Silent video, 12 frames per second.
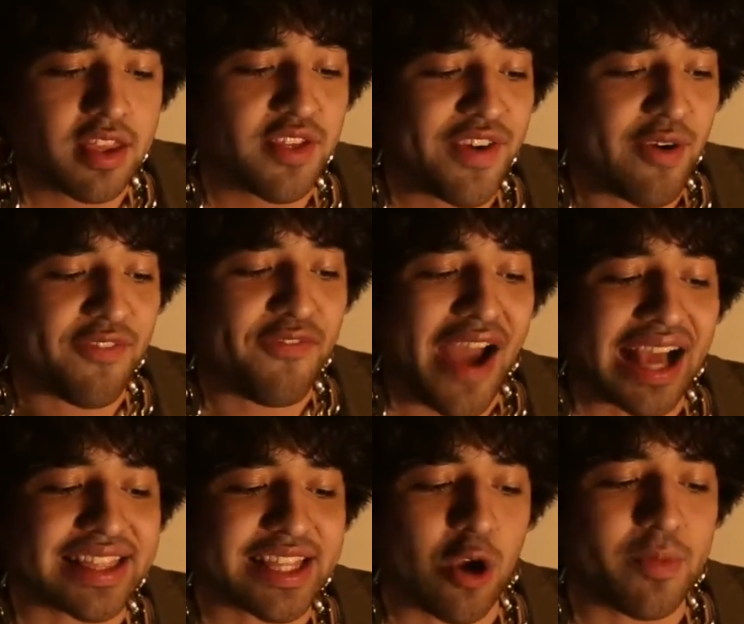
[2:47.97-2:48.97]
The very
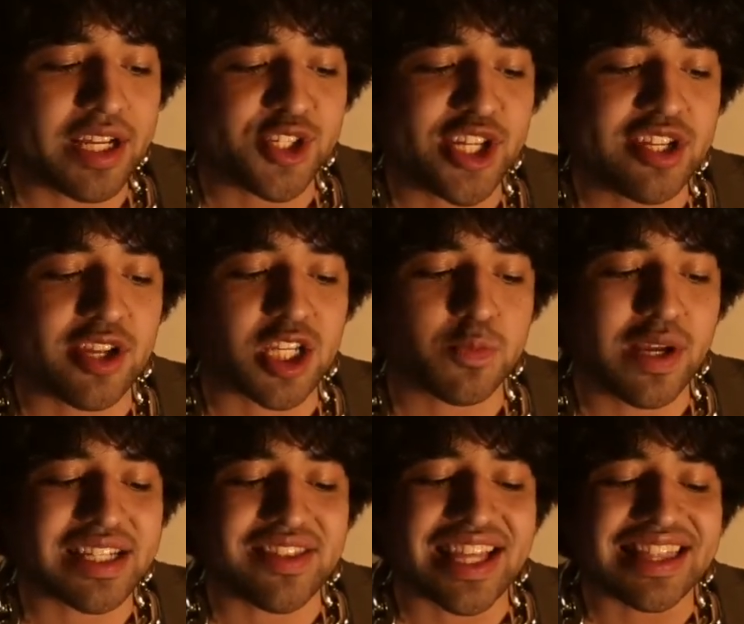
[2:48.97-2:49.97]
fact that they were being cheated on
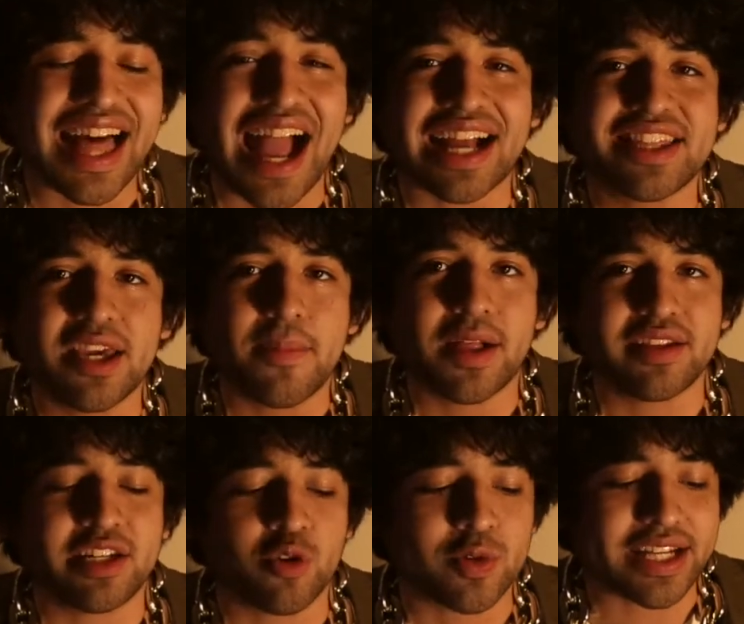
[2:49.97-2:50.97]
displays how they lack the
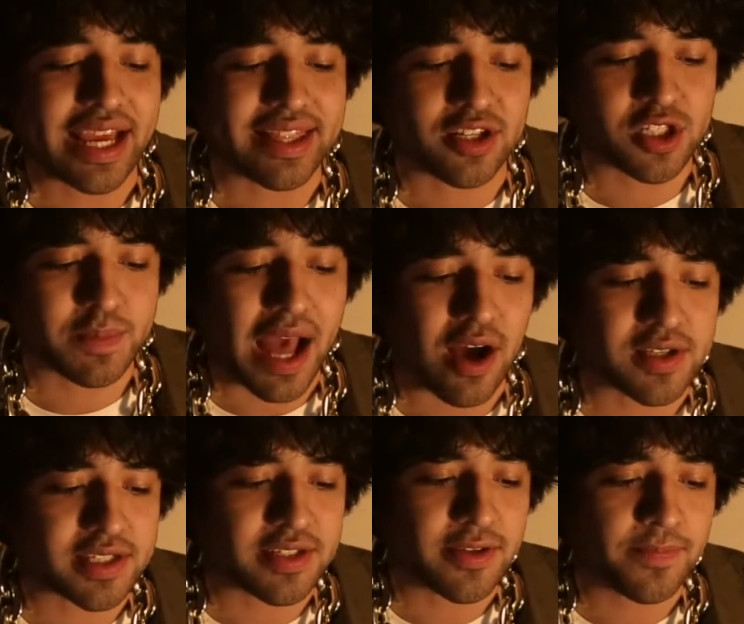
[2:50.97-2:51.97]
ability to retain their
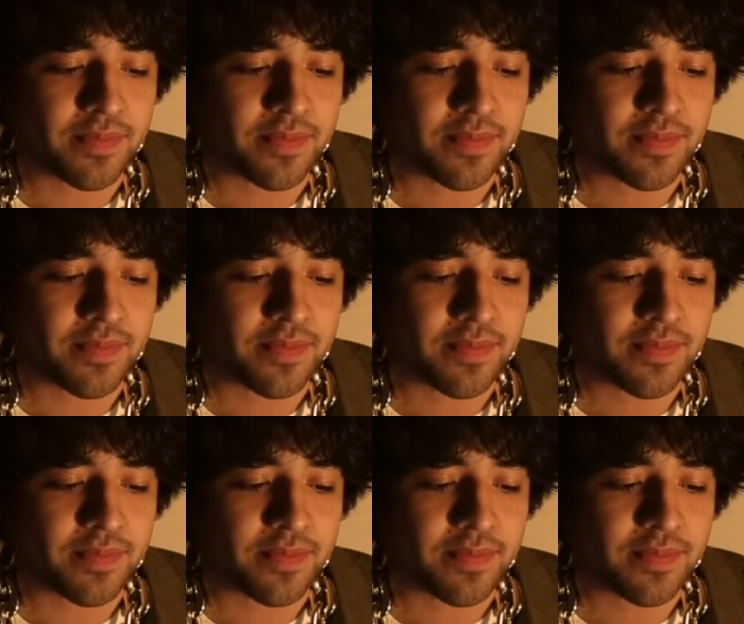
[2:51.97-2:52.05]
spouse.